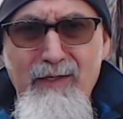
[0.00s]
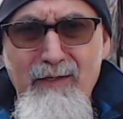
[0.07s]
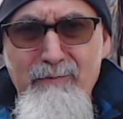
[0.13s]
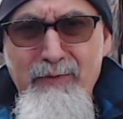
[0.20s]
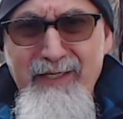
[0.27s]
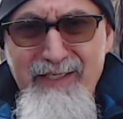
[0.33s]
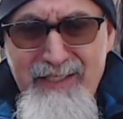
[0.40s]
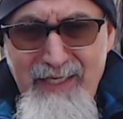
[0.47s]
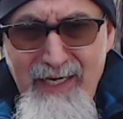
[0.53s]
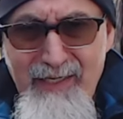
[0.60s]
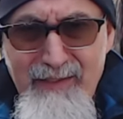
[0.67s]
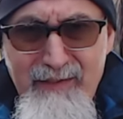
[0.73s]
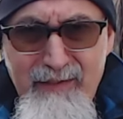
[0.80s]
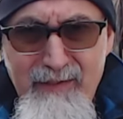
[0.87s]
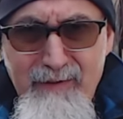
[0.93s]
But in
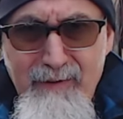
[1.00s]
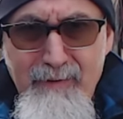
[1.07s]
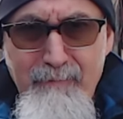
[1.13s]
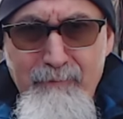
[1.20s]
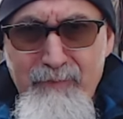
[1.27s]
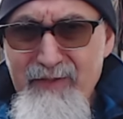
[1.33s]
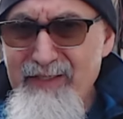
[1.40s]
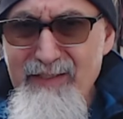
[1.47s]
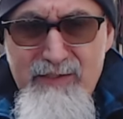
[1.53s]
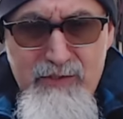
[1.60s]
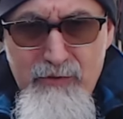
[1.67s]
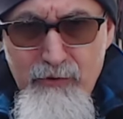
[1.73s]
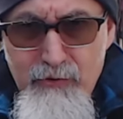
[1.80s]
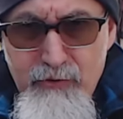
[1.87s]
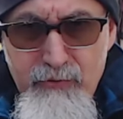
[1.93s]
Canada, they didn't
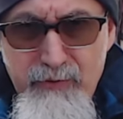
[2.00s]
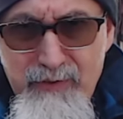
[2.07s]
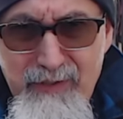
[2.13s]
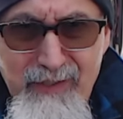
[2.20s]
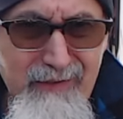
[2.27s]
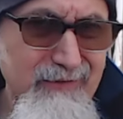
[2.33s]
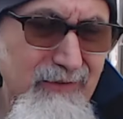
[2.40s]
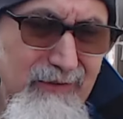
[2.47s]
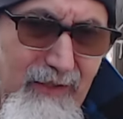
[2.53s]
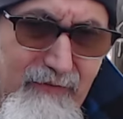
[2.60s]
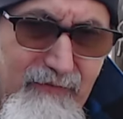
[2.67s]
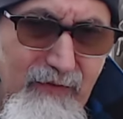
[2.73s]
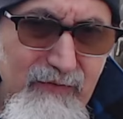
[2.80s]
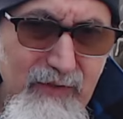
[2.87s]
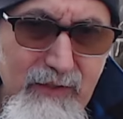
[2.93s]
start doing that until like
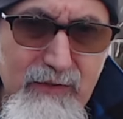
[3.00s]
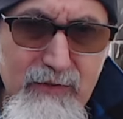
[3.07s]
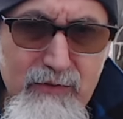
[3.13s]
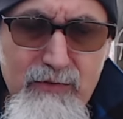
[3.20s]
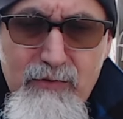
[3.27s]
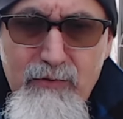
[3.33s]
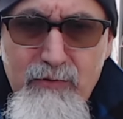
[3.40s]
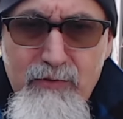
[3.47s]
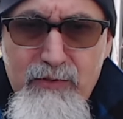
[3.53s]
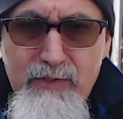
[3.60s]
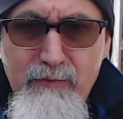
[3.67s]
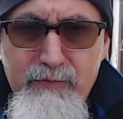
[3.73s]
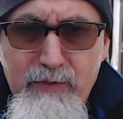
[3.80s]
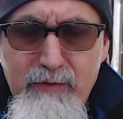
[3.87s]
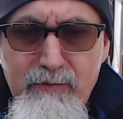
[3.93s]
15 years ago or
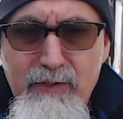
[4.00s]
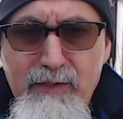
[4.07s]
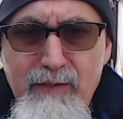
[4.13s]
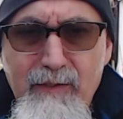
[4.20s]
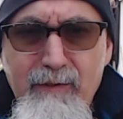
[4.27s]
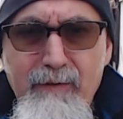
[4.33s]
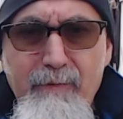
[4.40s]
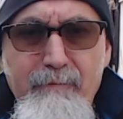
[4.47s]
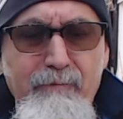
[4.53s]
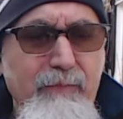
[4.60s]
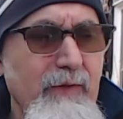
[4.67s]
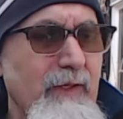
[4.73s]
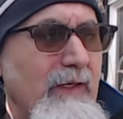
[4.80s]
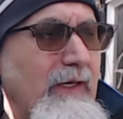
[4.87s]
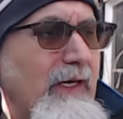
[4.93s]
something, right?
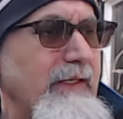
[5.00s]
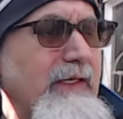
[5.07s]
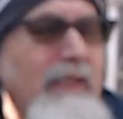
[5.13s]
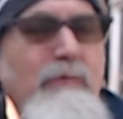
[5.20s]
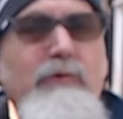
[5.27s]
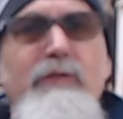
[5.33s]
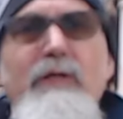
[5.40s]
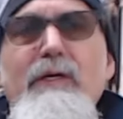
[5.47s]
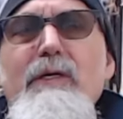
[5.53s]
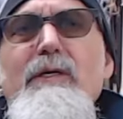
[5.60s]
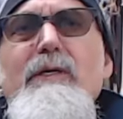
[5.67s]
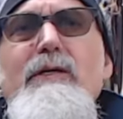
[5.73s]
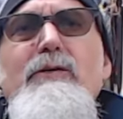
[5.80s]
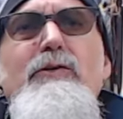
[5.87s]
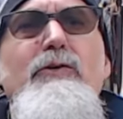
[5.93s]
And then I would
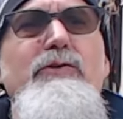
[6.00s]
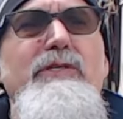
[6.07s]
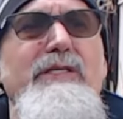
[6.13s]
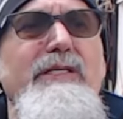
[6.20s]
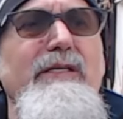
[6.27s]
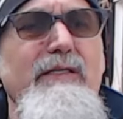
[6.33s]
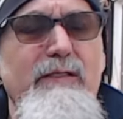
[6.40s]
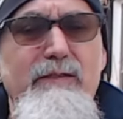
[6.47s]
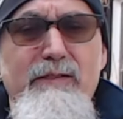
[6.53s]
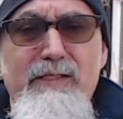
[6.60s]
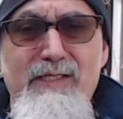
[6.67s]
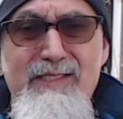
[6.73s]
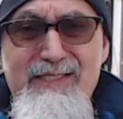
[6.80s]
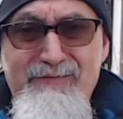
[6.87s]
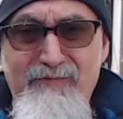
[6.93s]
go sit in the,
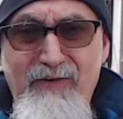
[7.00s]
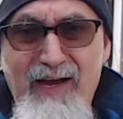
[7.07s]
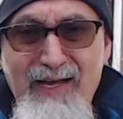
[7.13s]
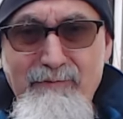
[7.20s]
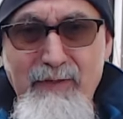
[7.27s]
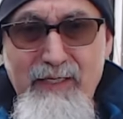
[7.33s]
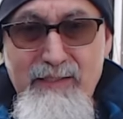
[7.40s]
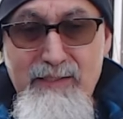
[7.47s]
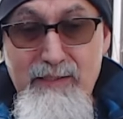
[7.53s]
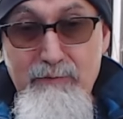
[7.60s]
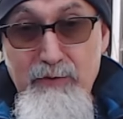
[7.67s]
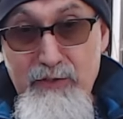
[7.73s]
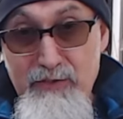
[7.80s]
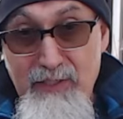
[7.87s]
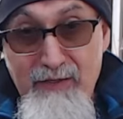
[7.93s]
find my seat
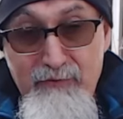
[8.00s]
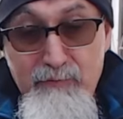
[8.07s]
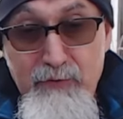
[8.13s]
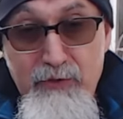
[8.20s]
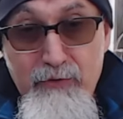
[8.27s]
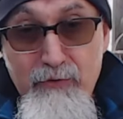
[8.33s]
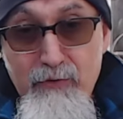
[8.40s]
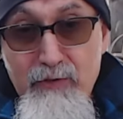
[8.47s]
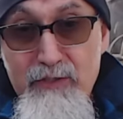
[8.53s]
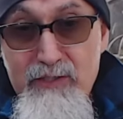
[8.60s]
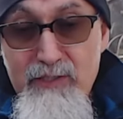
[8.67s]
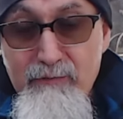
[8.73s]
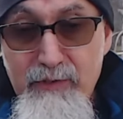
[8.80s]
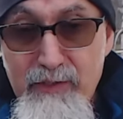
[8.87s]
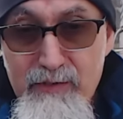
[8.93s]
because you have to be there early.
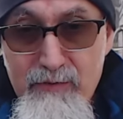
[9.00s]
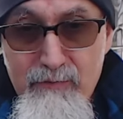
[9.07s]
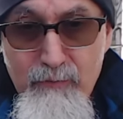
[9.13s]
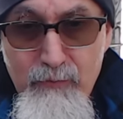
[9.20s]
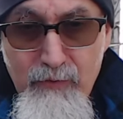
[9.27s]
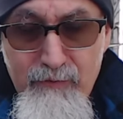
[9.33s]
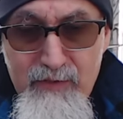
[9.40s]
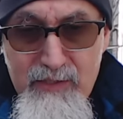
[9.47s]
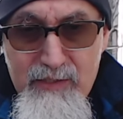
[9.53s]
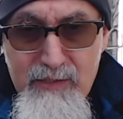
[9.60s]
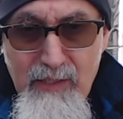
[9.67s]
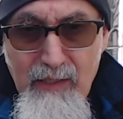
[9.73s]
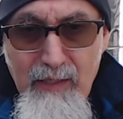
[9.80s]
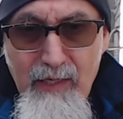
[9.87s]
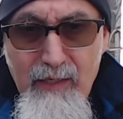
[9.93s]
Sometimes movies
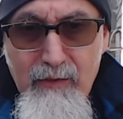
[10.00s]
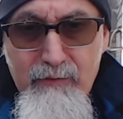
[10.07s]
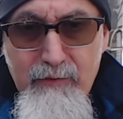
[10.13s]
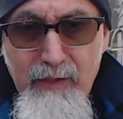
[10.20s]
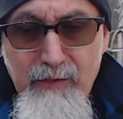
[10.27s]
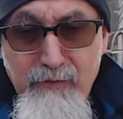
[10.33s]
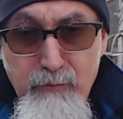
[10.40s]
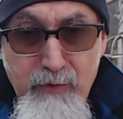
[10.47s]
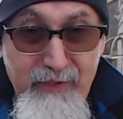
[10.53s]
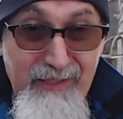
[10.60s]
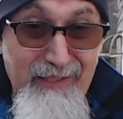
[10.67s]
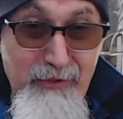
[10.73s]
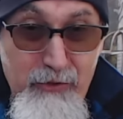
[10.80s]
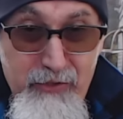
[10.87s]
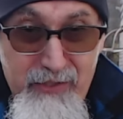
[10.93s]
sell out, right? You want to
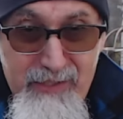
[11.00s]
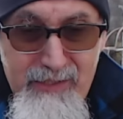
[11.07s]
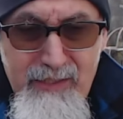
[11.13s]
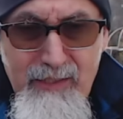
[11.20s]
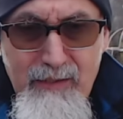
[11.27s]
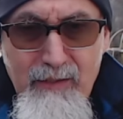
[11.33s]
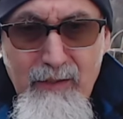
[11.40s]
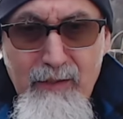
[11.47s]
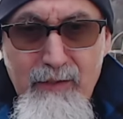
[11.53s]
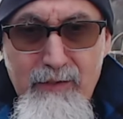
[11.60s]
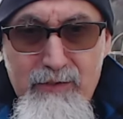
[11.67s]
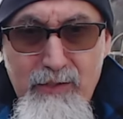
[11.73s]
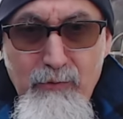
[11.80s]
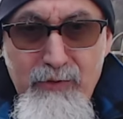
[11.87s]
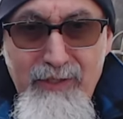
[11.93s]
get a good seat.
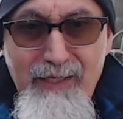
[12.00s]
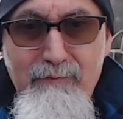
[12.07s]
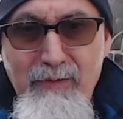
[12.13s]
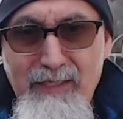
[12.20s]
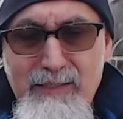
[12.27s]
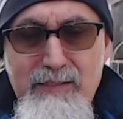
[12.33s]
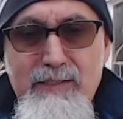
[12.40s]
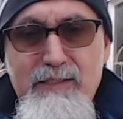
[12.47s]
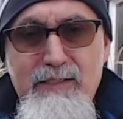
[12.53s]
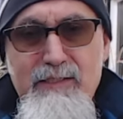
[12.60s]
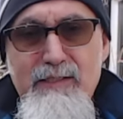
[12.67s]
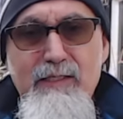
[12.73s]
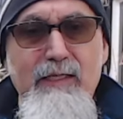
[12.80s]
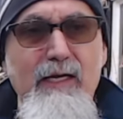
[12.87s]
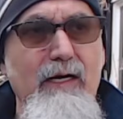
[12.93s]
So I would get my seat,
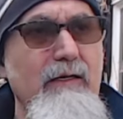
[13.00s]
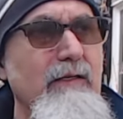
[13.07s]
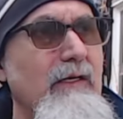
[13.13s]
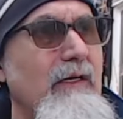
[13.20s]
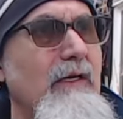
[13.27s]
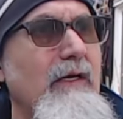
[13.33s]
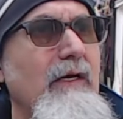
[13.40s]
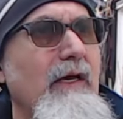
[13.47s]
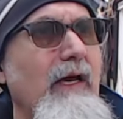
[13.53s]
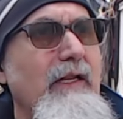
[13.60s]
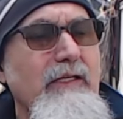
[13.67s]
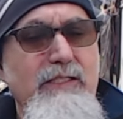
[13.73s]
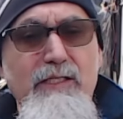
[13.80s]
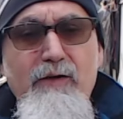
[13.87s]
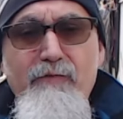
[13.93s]
sit down, and I
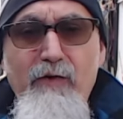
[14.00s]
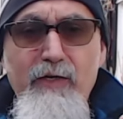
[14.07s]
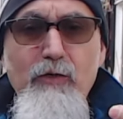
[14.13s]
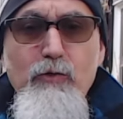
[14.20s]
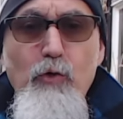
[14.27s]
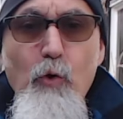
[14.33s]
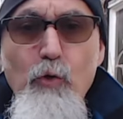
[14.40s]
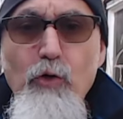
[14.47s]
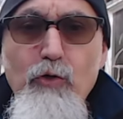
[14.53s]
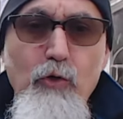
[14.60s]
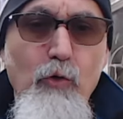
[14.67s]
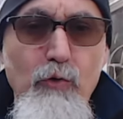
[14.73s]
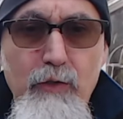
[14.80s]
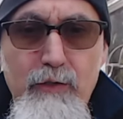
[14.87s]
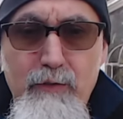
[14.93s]
see a fucking Coca
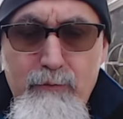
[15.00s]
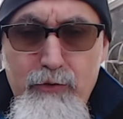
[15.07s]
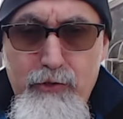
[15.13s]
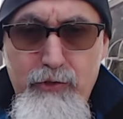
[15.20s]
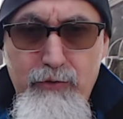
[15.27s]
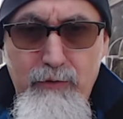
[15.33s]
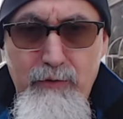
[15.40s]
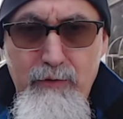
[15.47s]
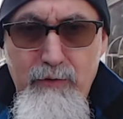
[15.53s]
Cola commercial.